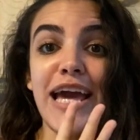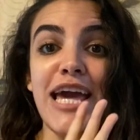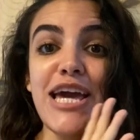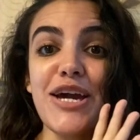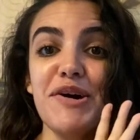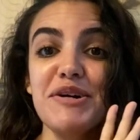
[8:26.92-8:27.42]

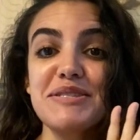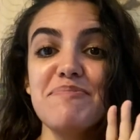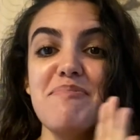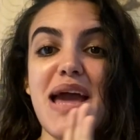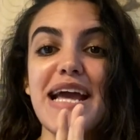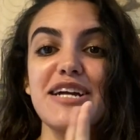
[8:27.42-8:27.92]
He goes,
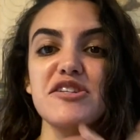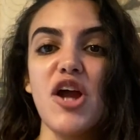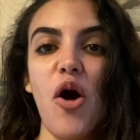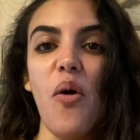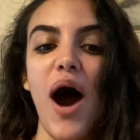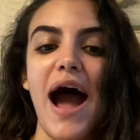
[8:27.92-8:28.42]
make
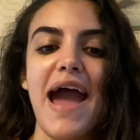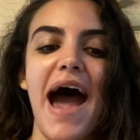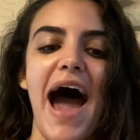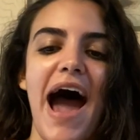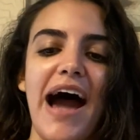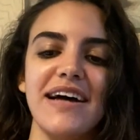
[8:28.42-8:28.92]
note, I
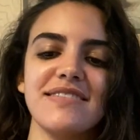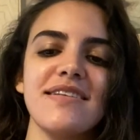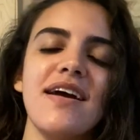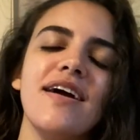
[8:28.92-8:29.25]
asked.